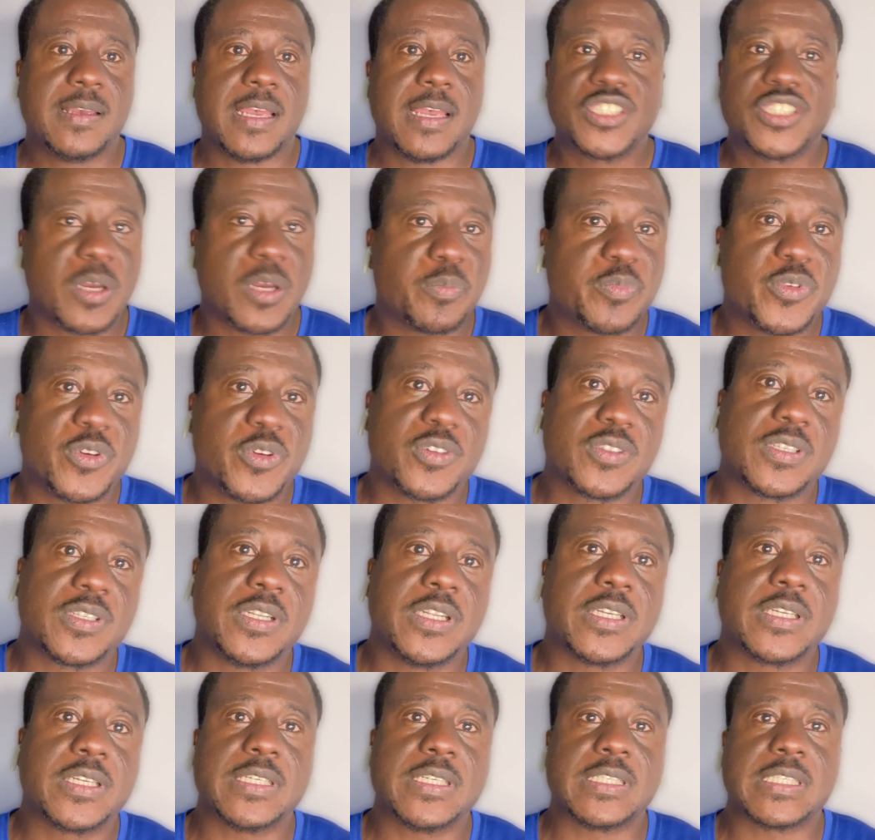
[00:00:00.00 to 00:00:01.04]
And
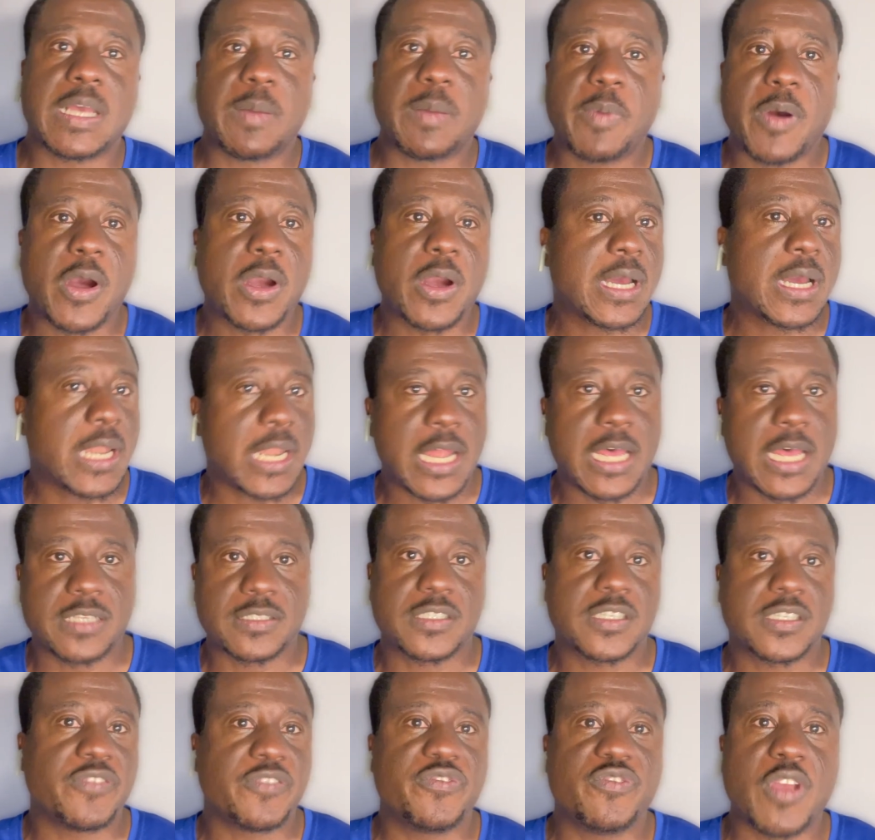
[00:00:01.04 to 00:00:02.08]
Champions League is about
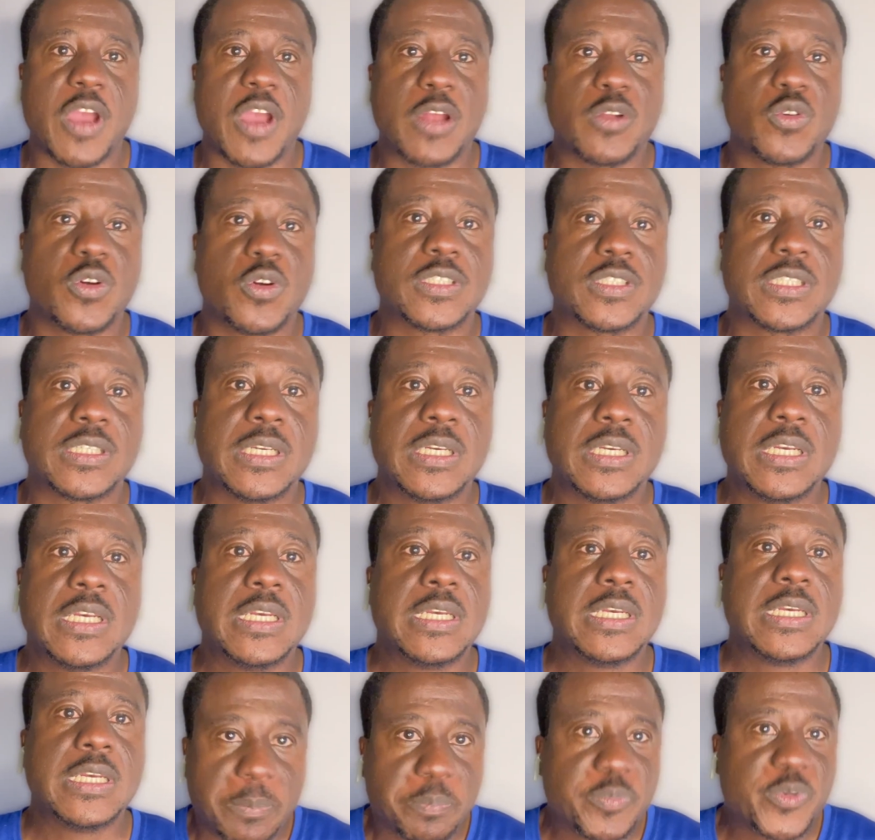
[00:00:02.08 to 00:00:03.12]
class. If you are not
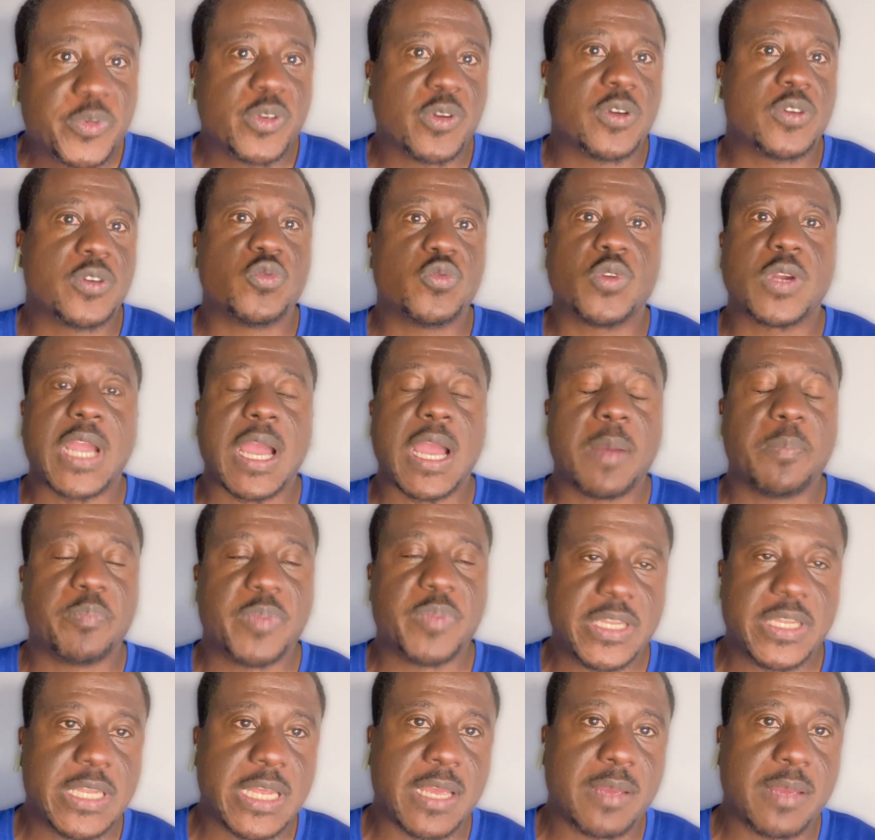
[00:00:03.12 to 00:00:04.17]
champion, you
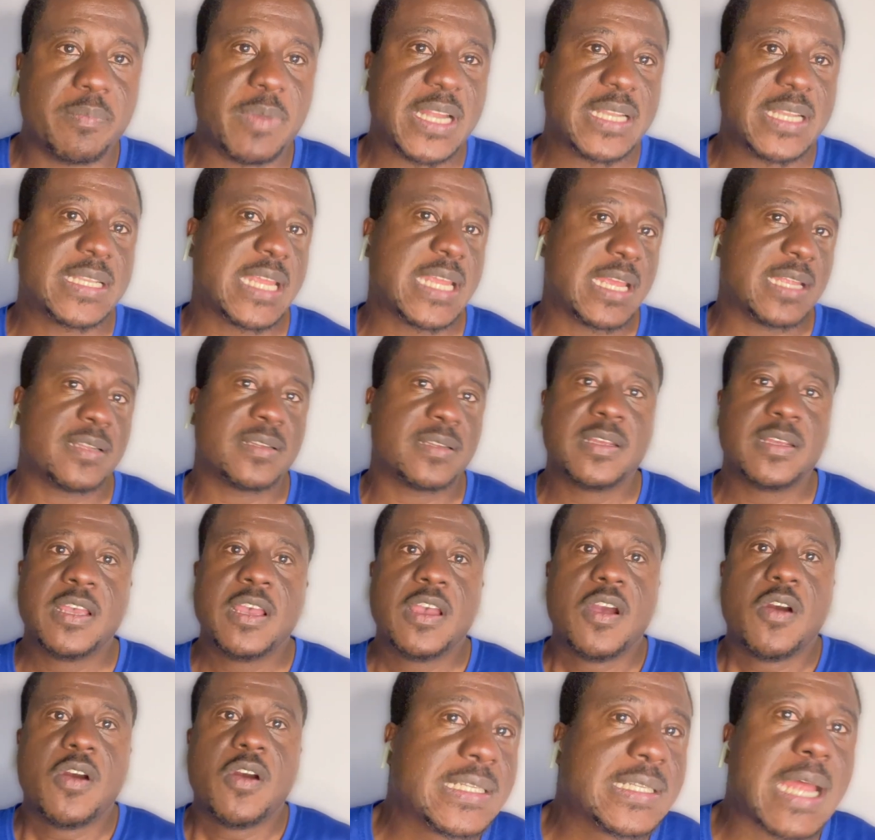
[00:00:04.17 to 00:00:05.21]
can't be there. But then
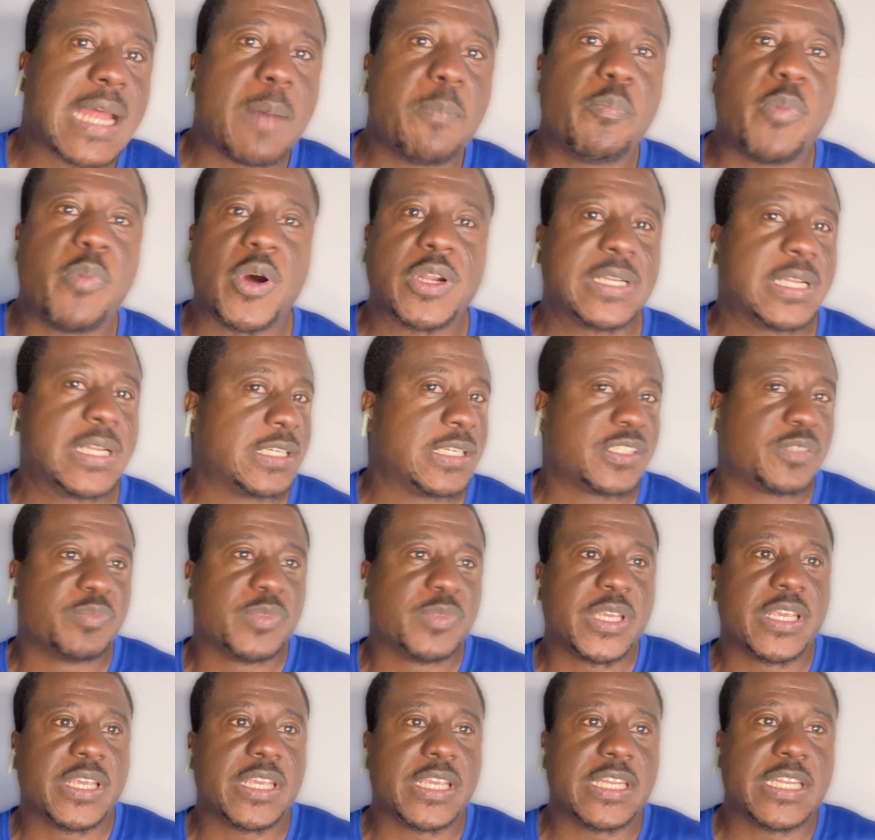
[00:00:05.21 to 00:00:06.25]
one thing that
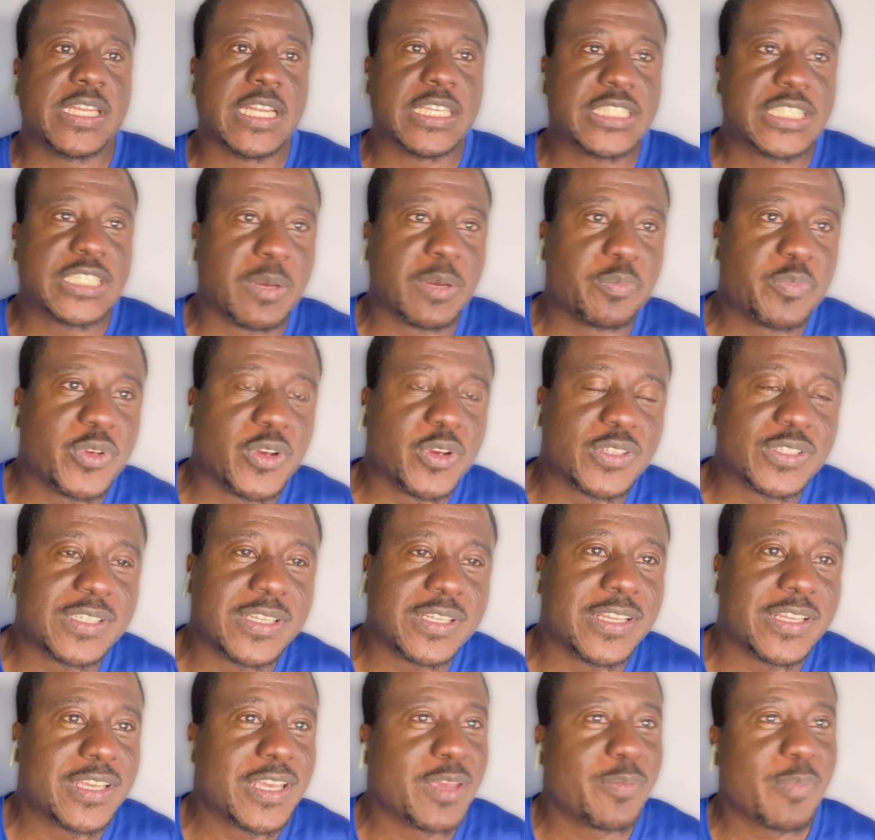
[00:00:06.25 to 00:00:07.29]
bothers me in the
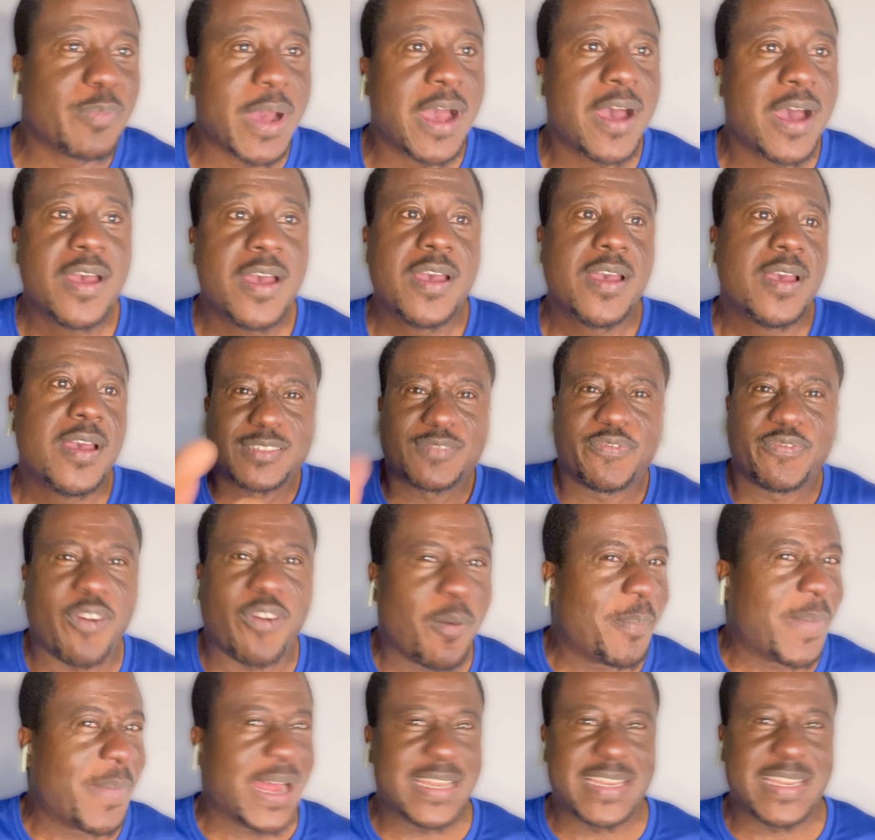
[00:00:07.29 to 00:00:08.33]
Champions League, this
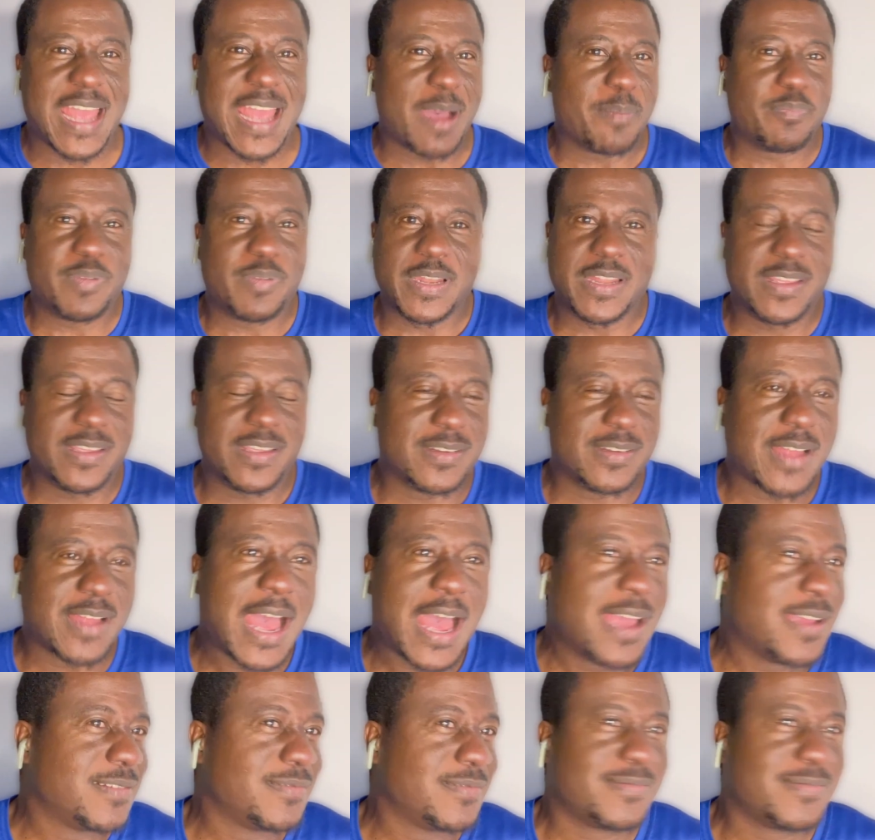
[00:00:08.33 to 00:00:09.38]
format they are
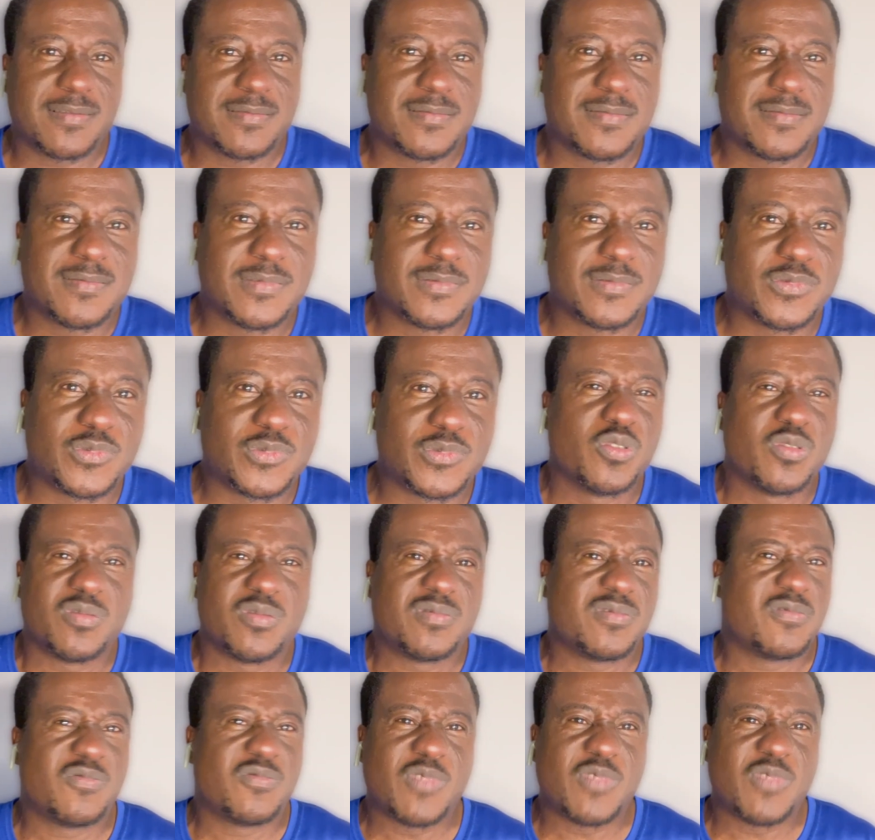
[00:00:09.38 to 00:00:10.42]
playing, like,
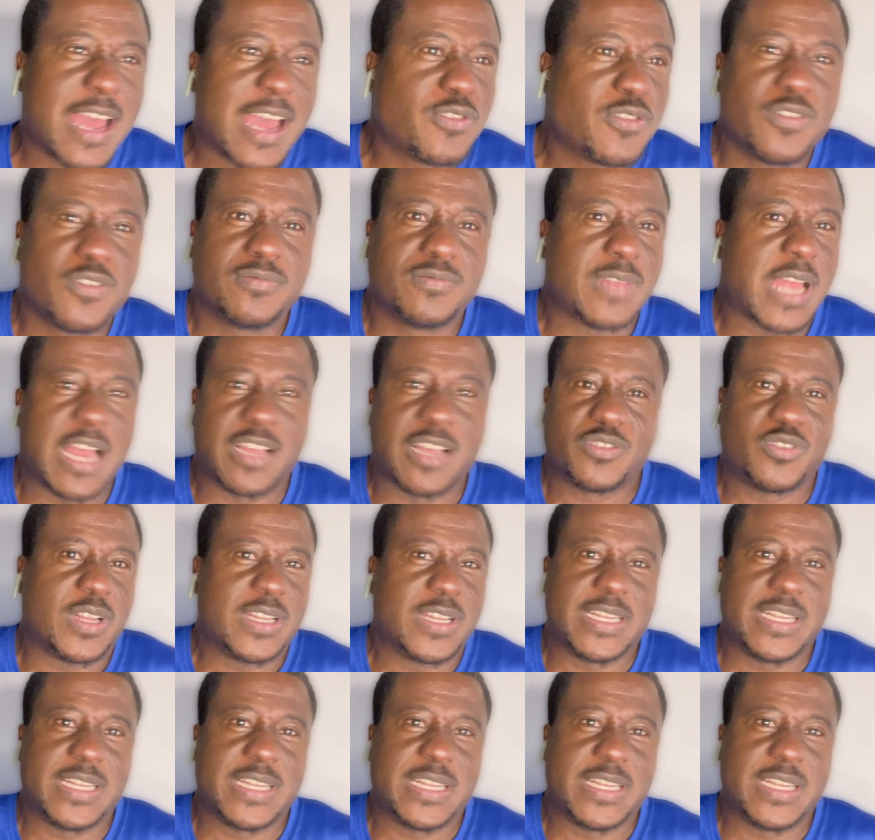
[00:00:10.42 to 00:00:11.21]
I don't